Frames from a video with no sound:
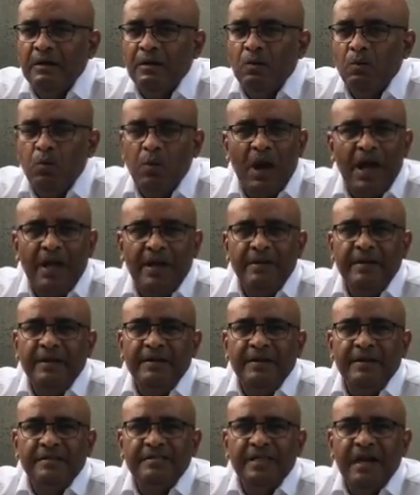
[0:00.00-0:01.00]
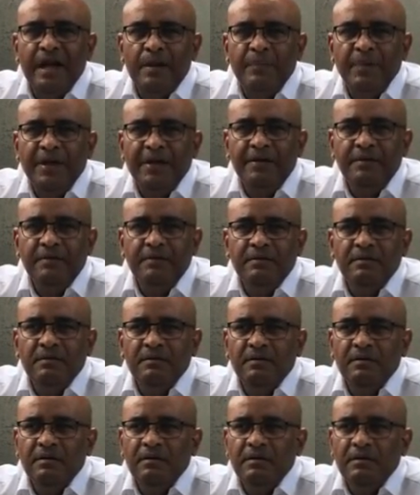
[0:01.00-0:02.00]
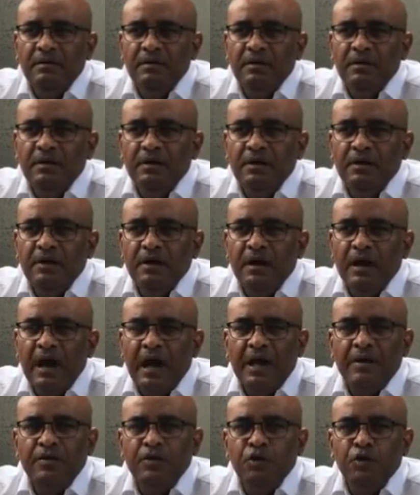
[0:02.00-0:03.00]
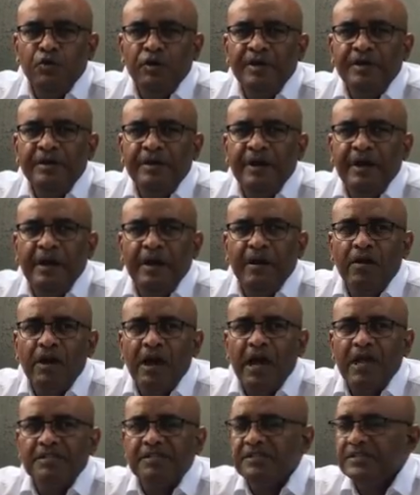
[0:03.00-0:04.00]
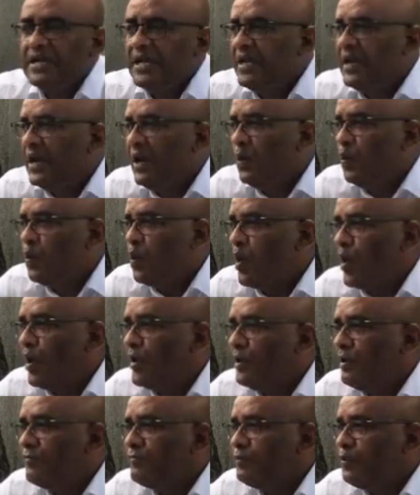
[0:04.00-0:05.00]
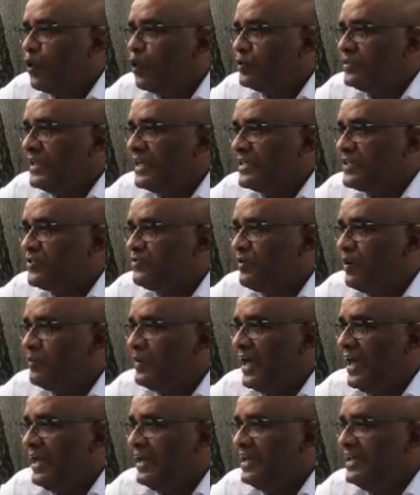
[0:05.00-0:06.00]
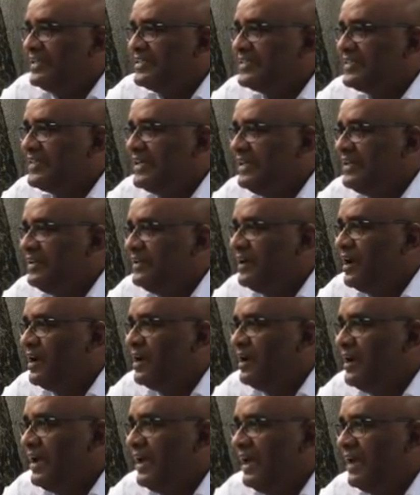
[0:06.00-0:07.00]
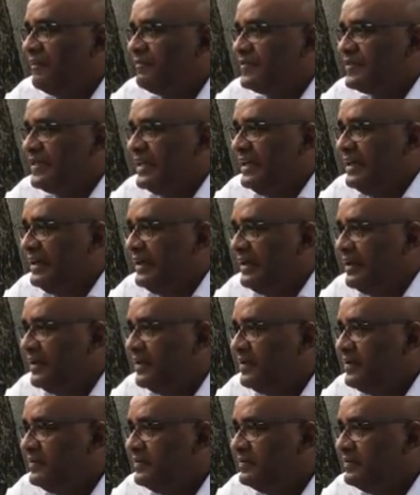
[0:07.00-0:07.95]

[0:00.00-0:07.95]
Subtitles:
why did this happen? And you didn't hear a single word of protest from any senior AFC leader.